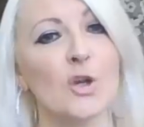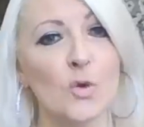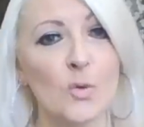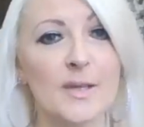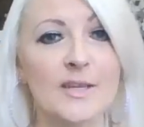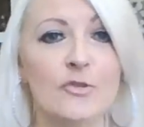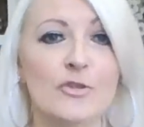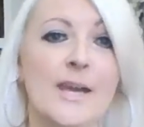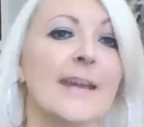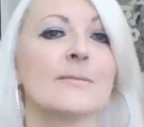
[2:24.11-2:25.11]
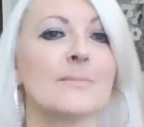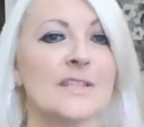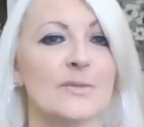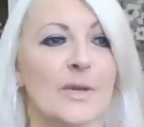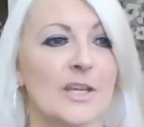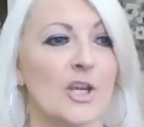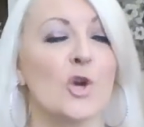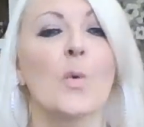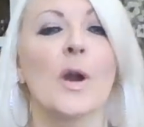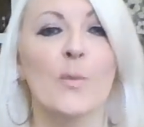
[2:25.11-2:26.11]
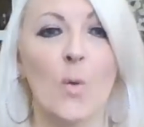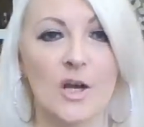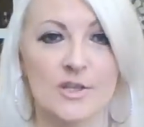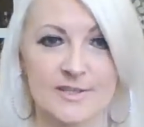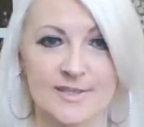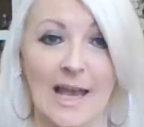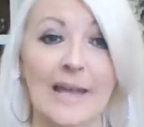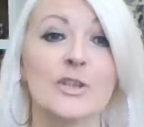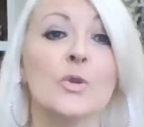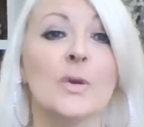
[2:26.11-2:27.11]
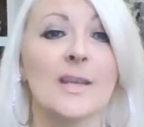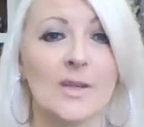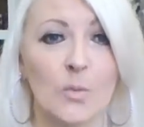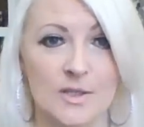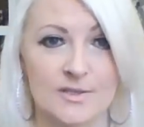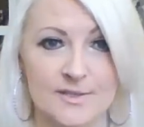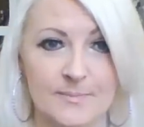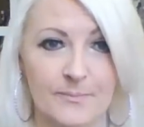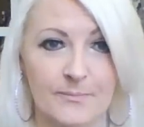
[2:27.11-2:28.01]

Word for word: who He created me to be, who I was, and who He was.